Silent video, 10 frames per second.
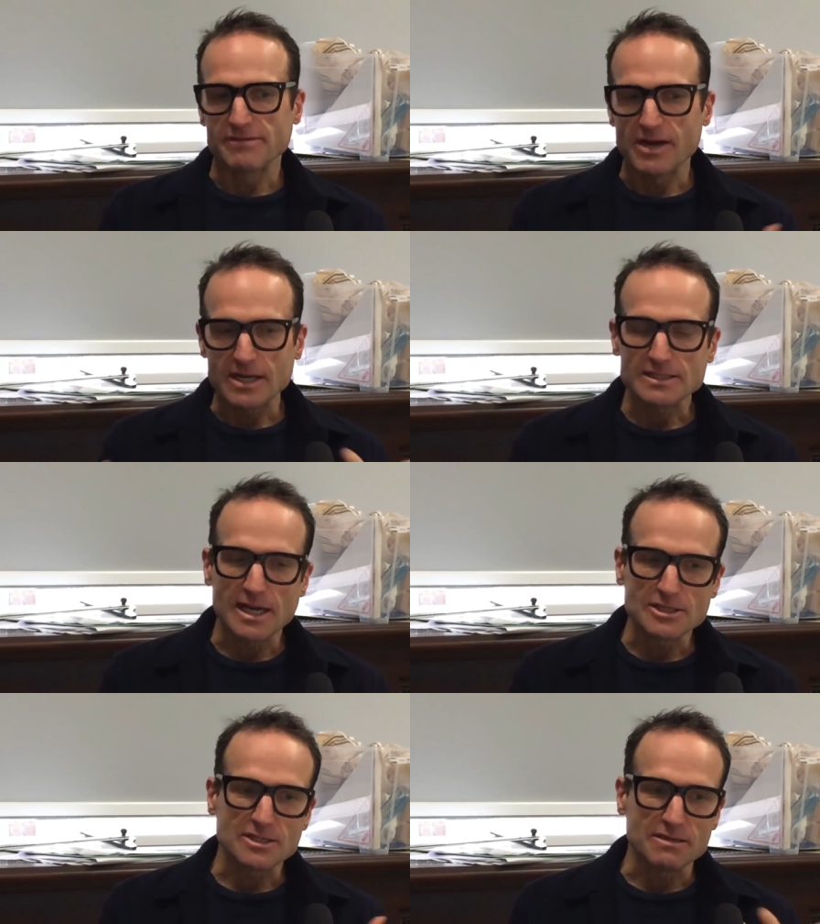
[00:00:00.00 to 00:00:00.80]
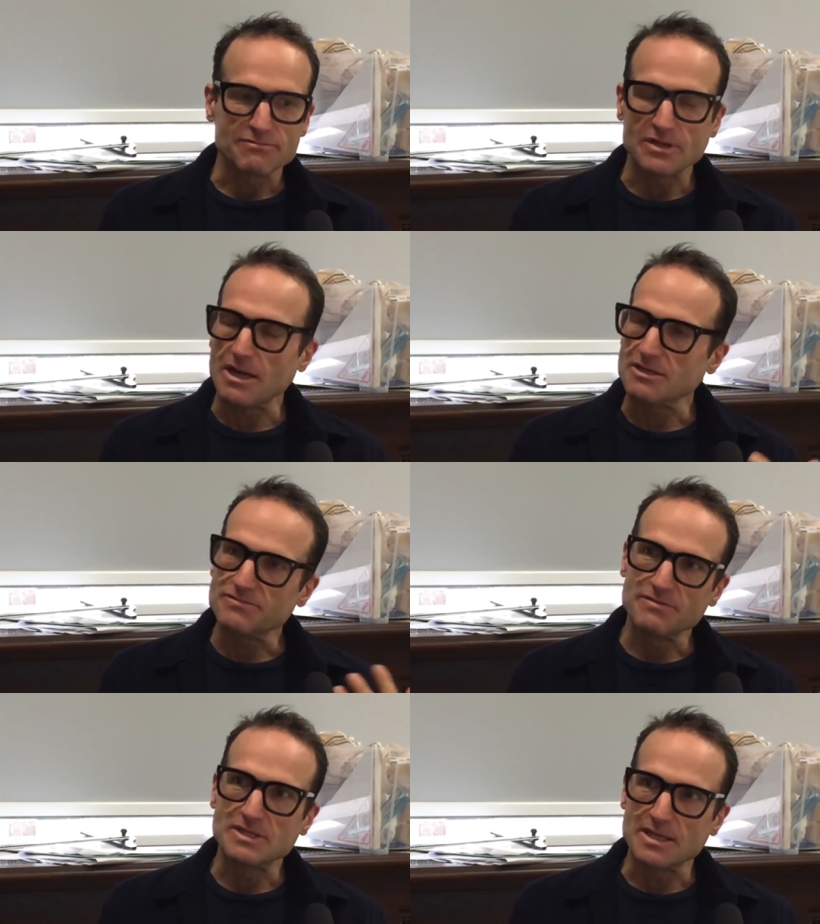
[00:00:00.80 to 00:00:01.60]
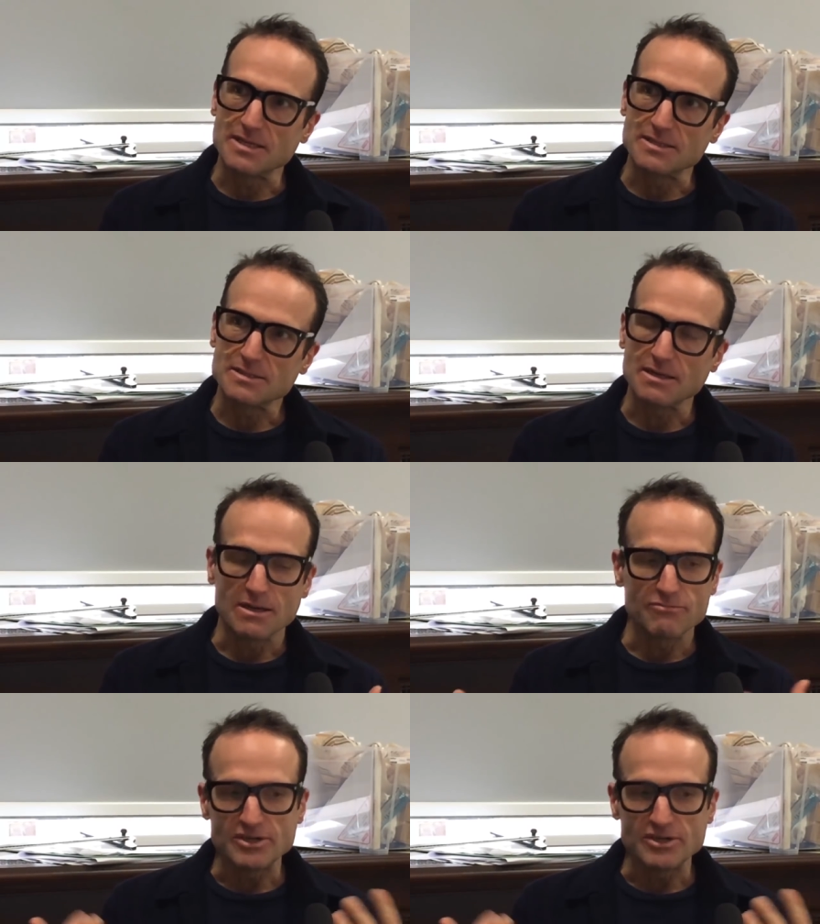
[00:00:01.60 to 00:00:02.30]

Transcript: of architecture for the last fifty years, you know,